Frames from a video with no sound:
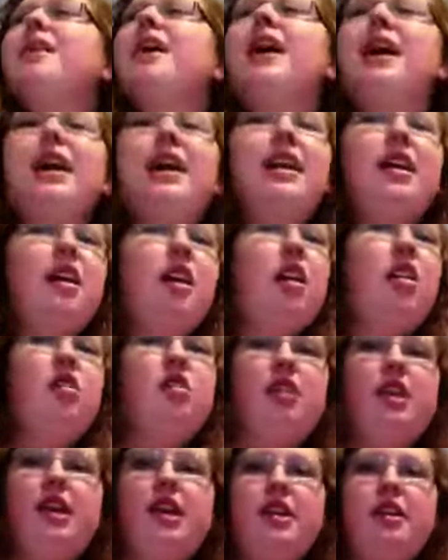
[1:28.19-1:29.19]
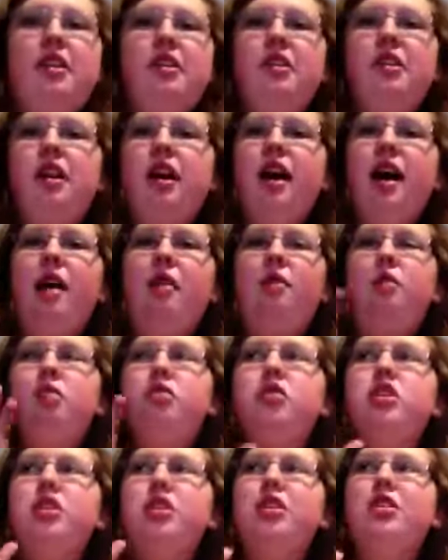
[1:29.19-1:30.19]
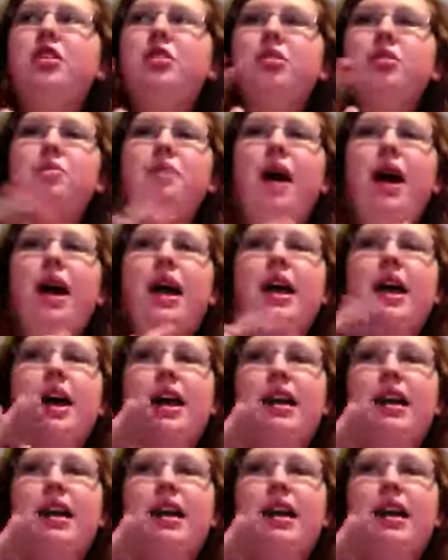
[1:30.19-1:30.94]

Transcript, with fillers: Alright, so here I will show you my